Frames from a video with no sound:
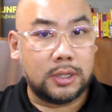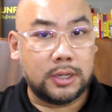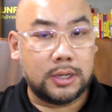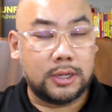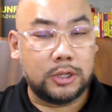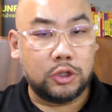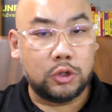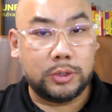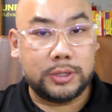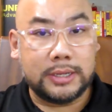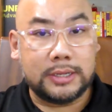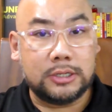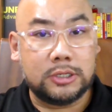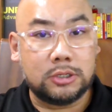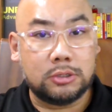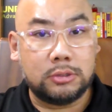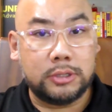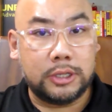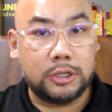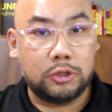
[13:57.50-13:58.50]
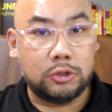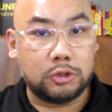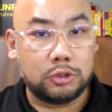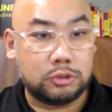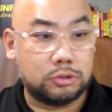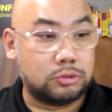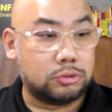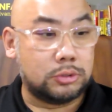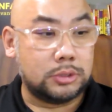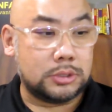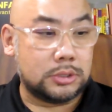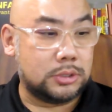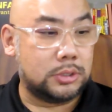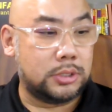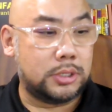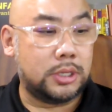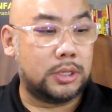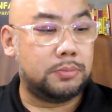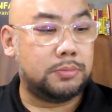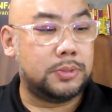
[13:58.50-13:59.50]
Your dental and your throat.
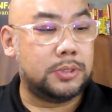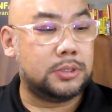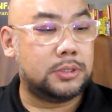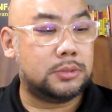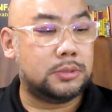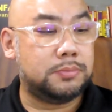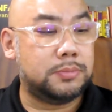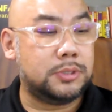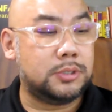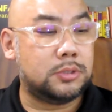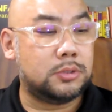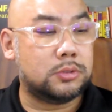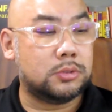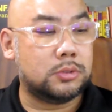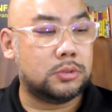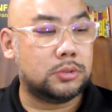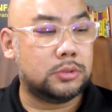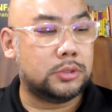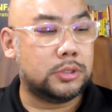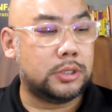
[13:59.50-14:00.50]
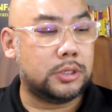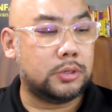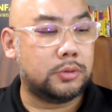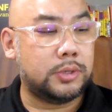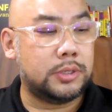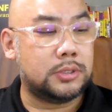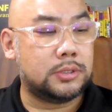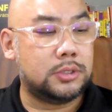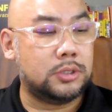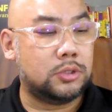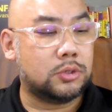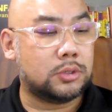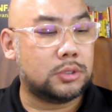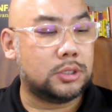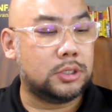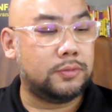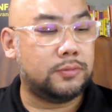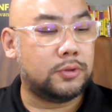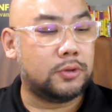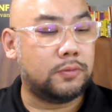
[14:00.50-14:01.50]
Okay, please go and see
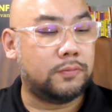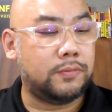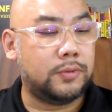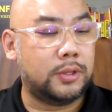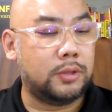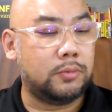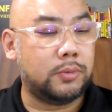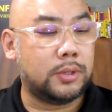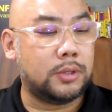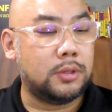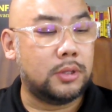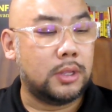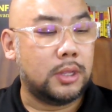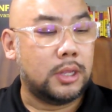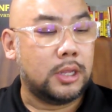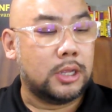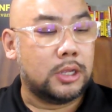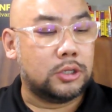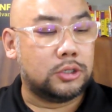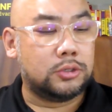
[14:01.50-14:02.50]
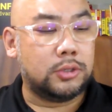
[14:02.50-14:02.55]
doctor if you're not feeling well. So